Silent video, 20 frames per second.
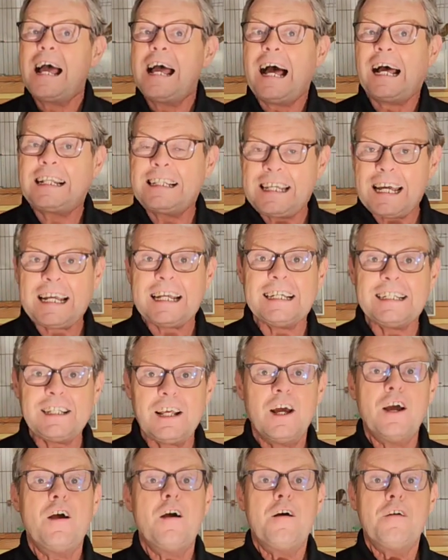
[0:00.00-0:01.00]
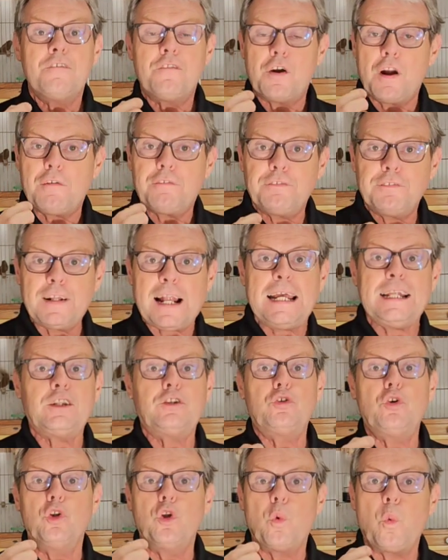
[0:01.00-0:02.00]
a ticket for a flight
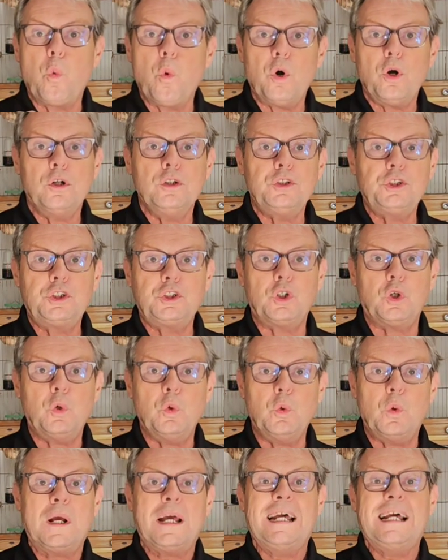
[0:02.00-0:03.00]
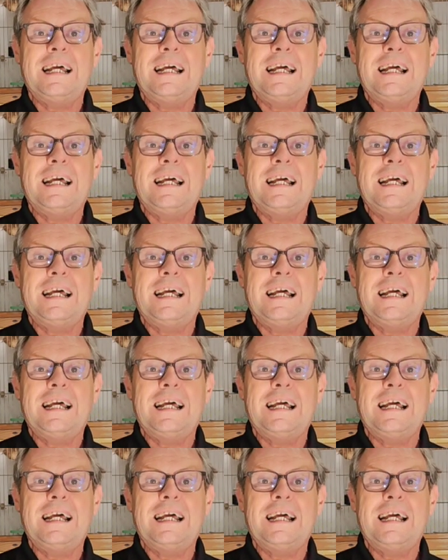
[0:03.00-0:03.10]
to the World Show.